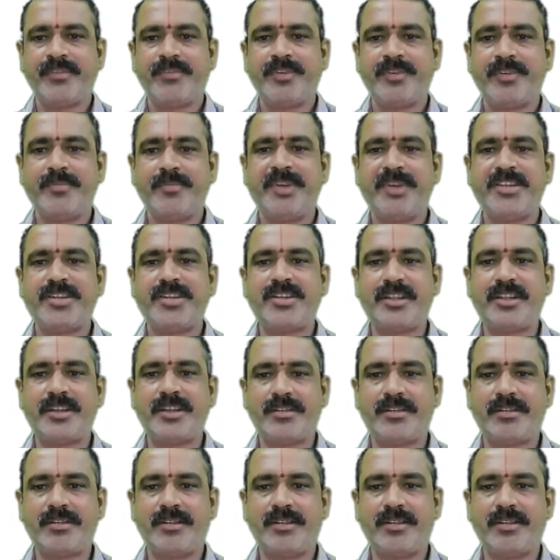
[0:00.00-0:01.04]
from each other.
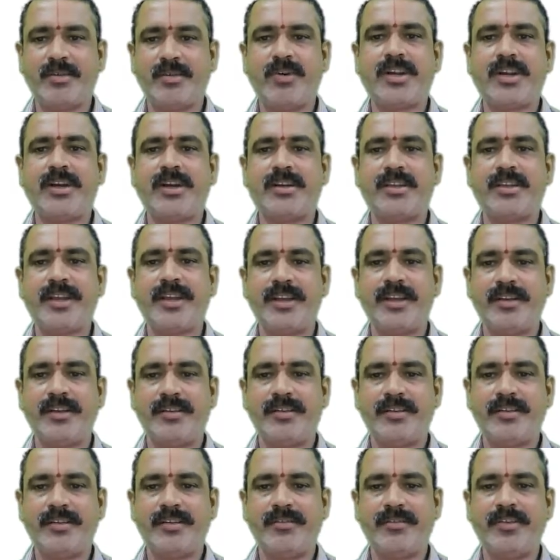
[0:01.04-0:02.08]
What are they?
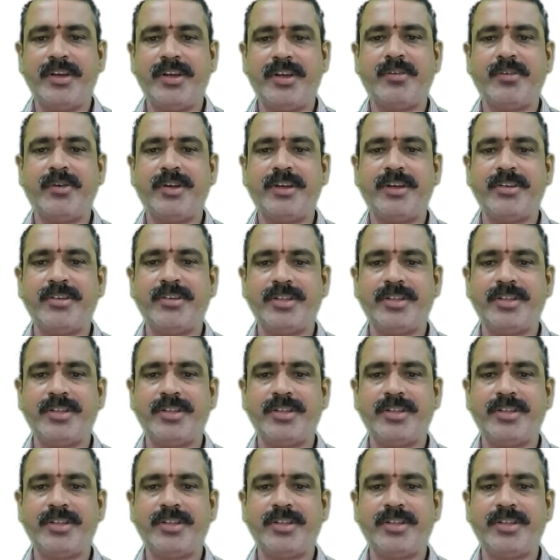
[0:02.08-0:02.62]
We are going